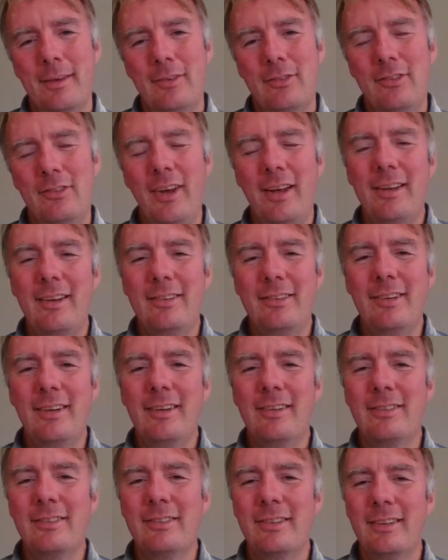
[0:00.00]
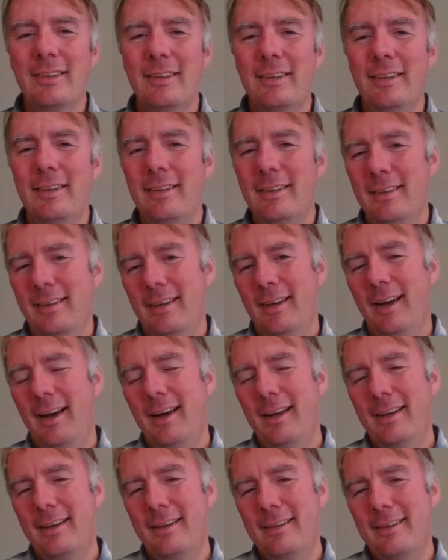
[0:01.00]
Genesis,
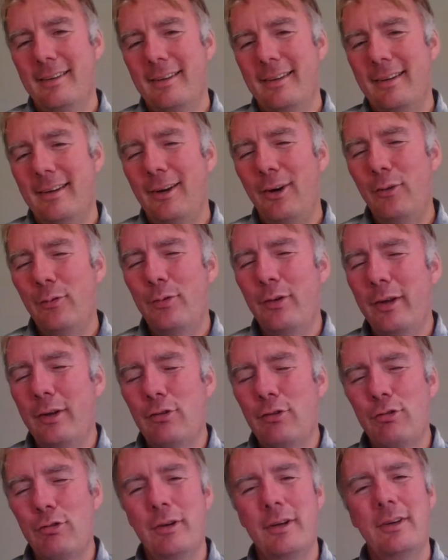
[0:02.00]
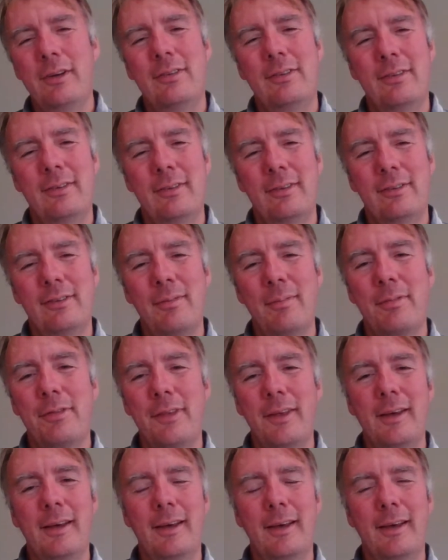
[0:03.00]
and hopefully it triggers some
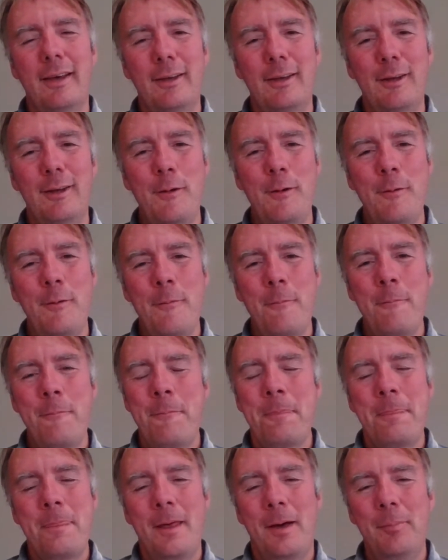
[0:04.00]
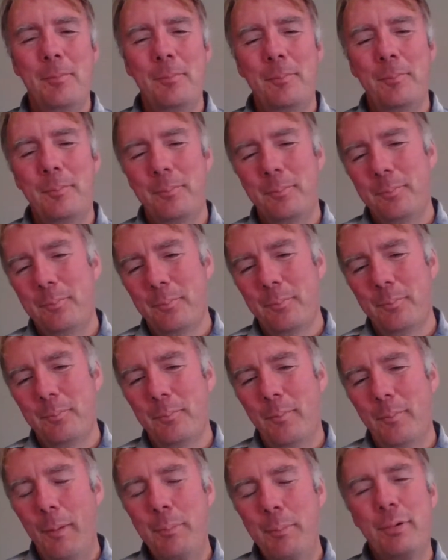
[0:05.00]
thinking in you. And
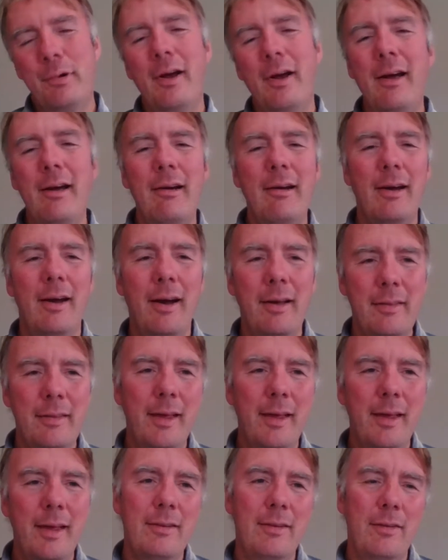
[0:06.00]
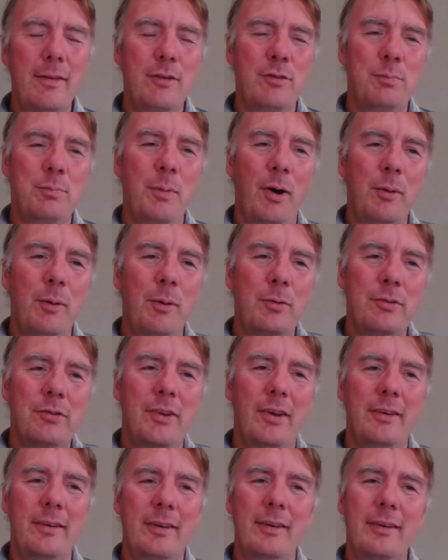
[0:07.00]
my prayer at the end of this Bible
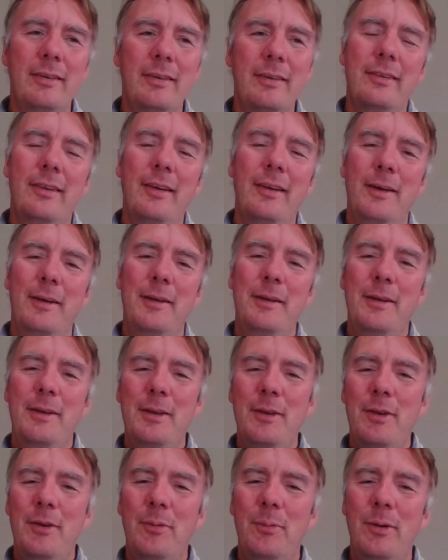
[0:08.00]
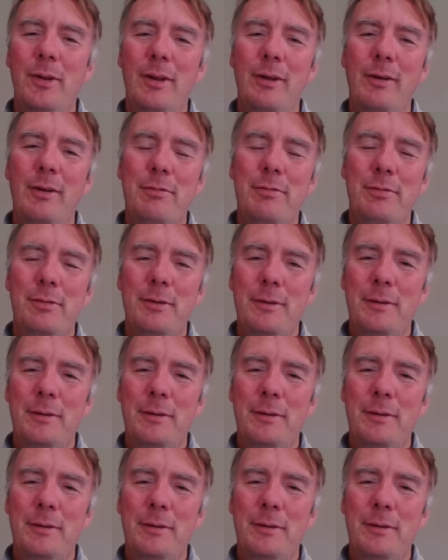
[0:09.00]
study is that we'll have